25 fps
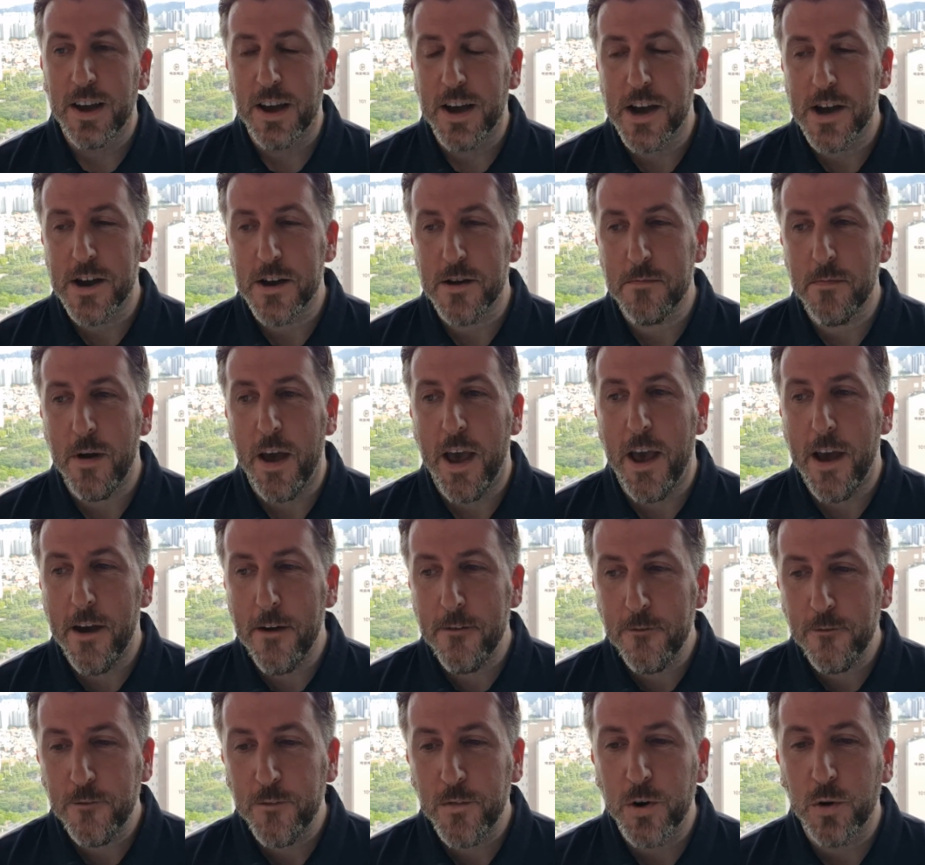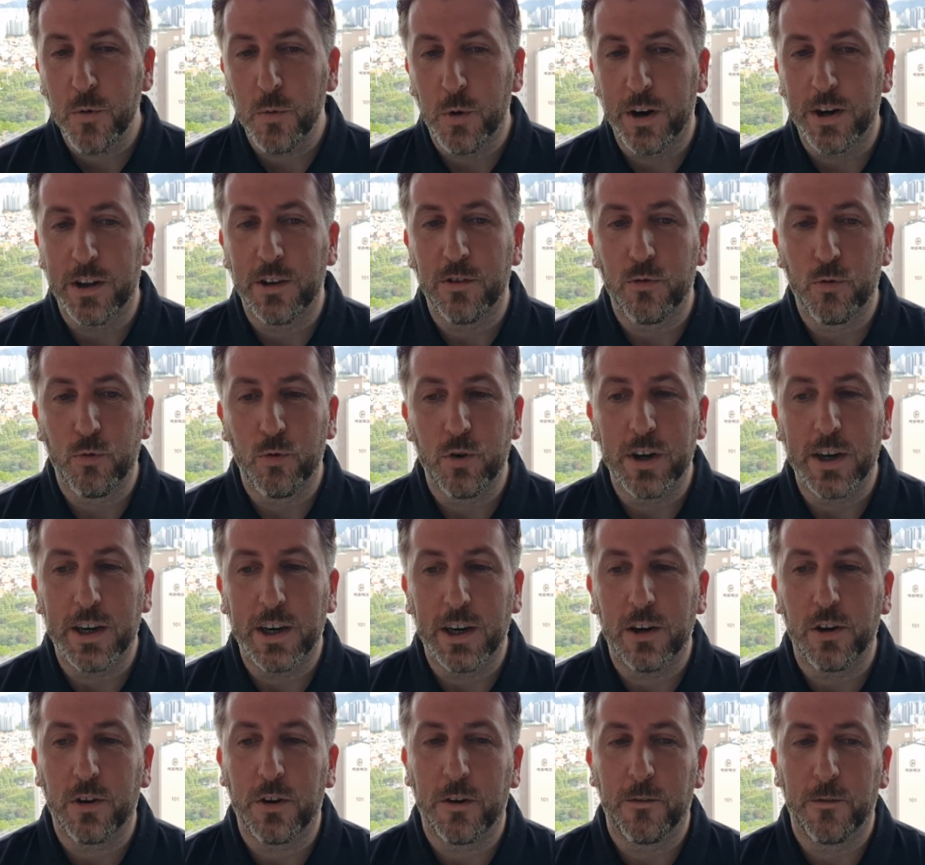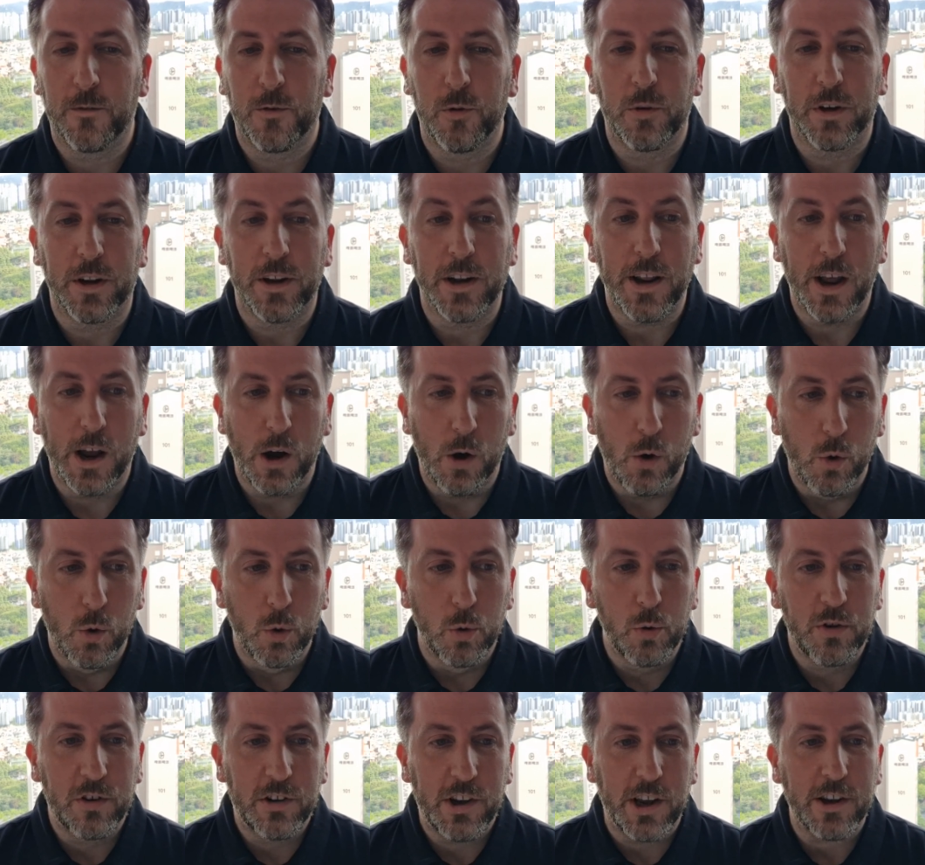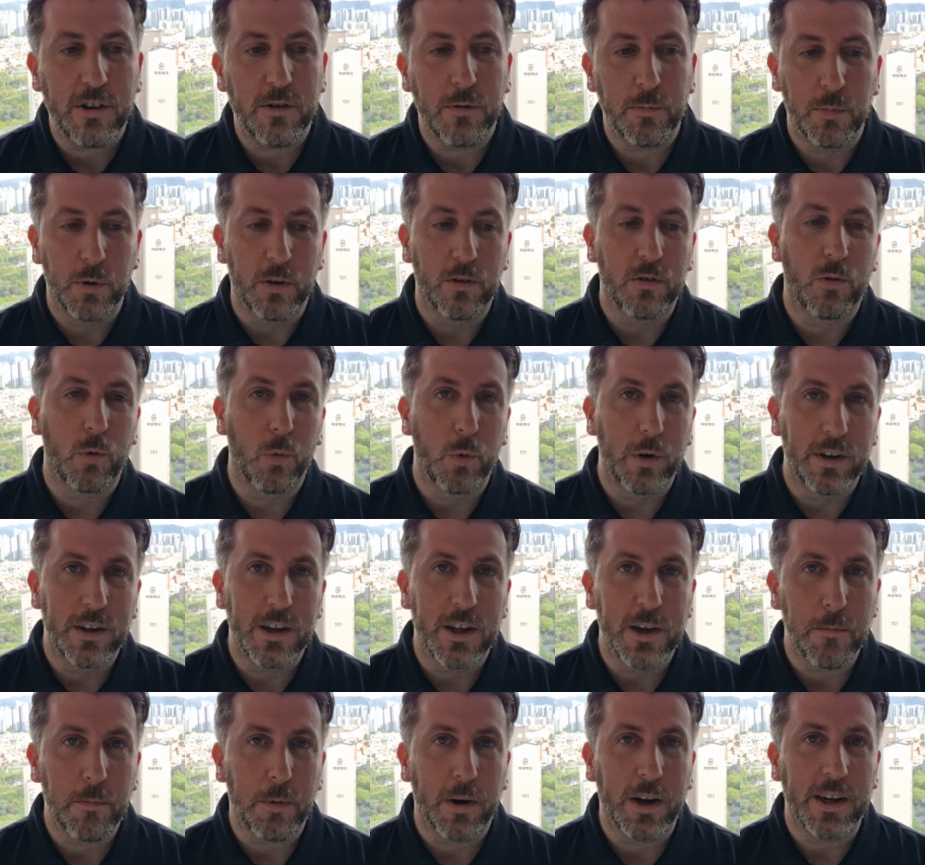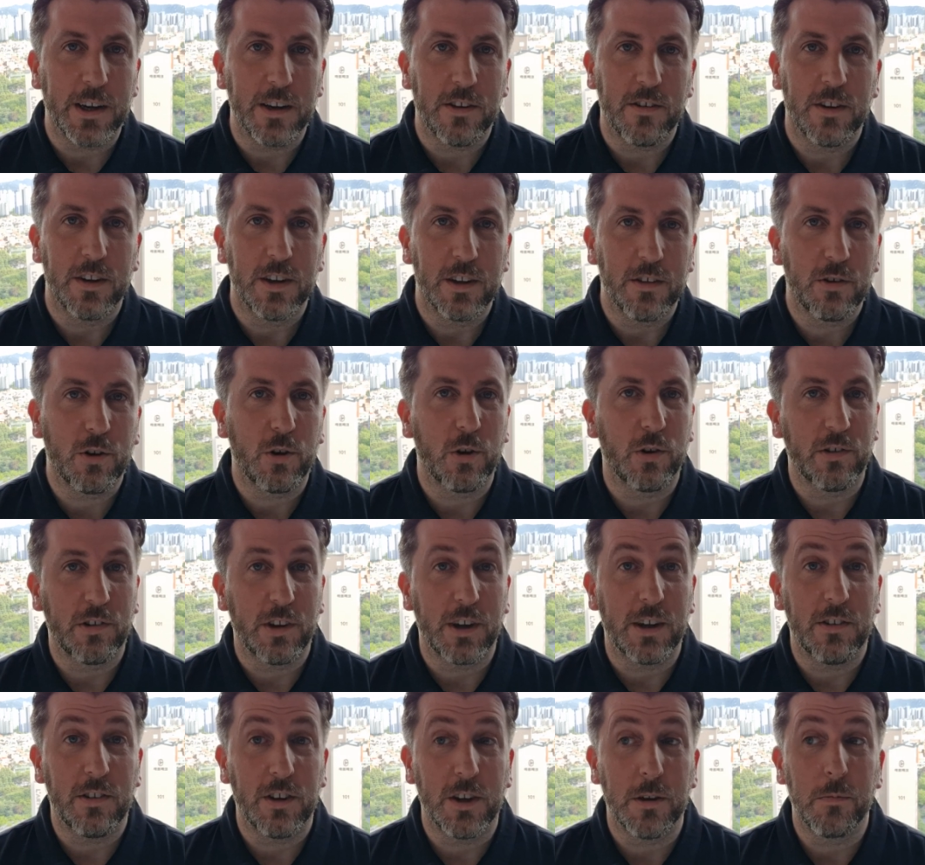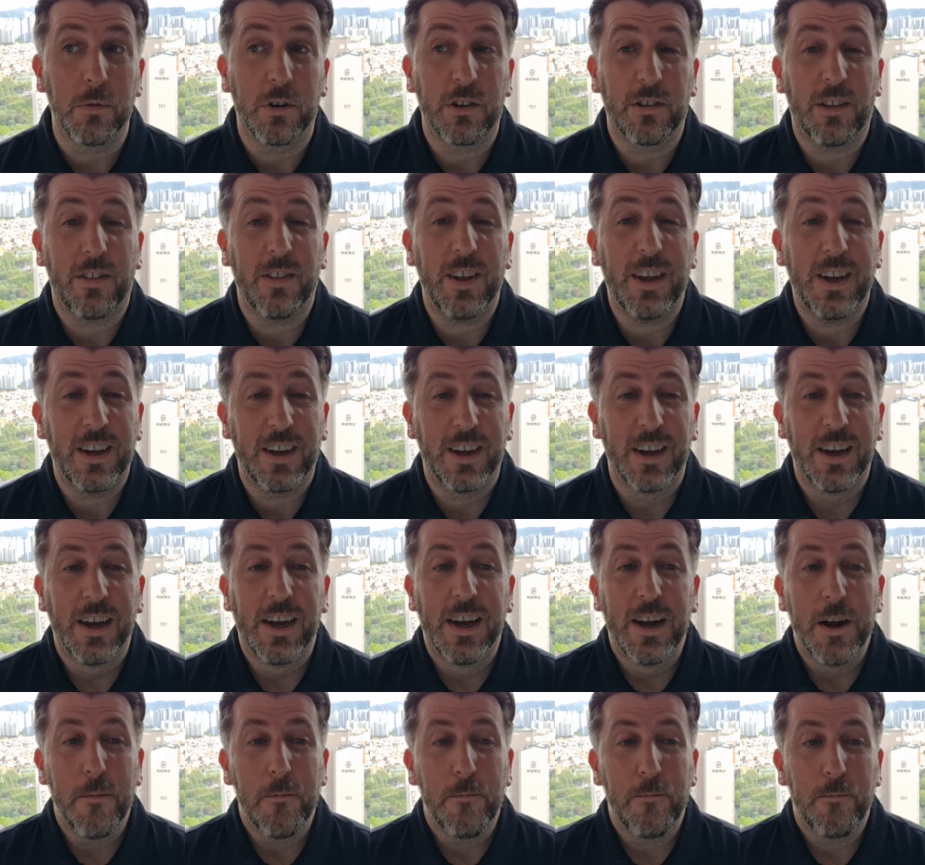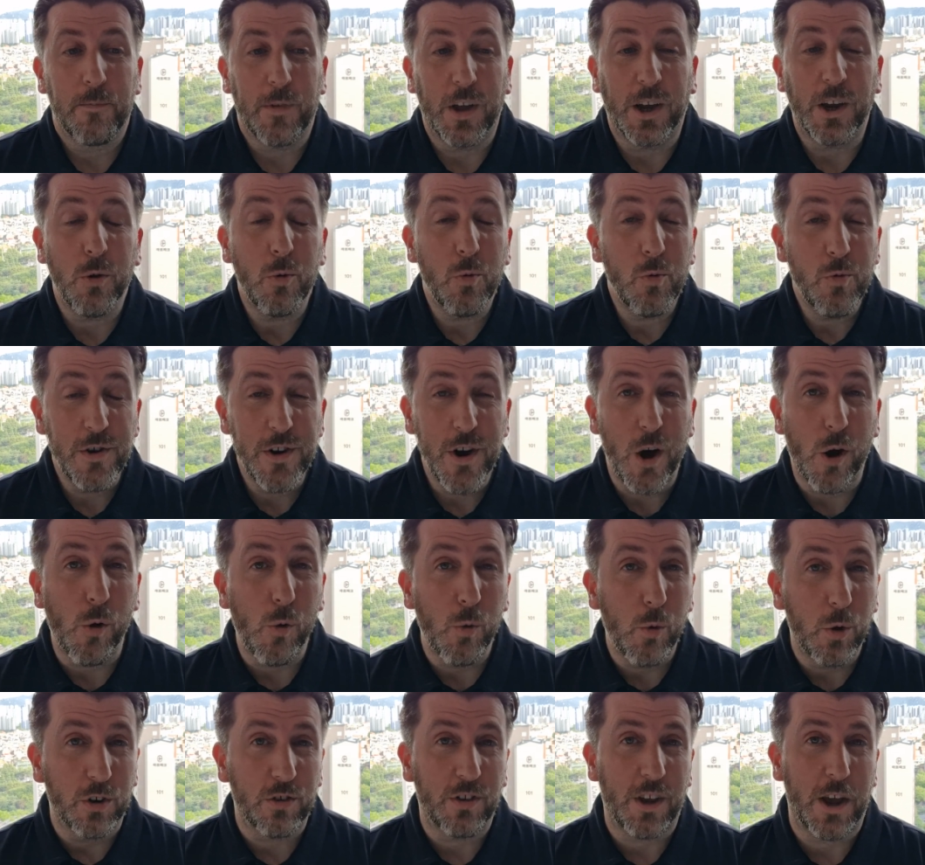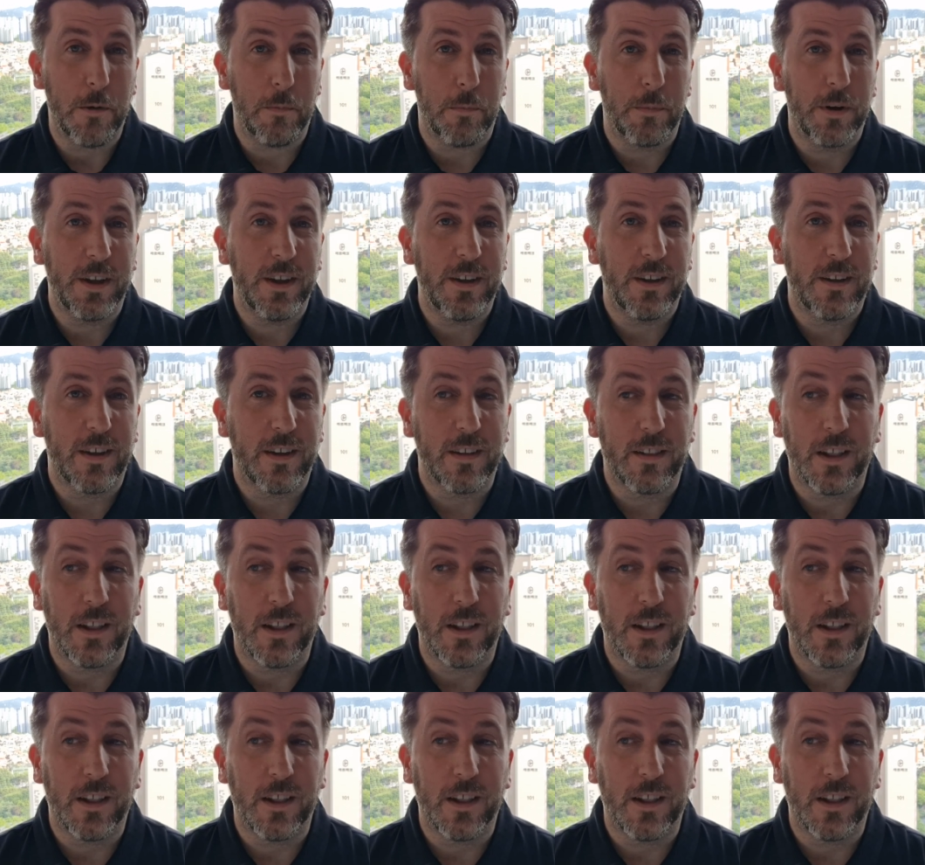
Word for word: Um, everyone is really looking forward, and they're all desperate to win their place in this Conte team because I think they all know what's happening.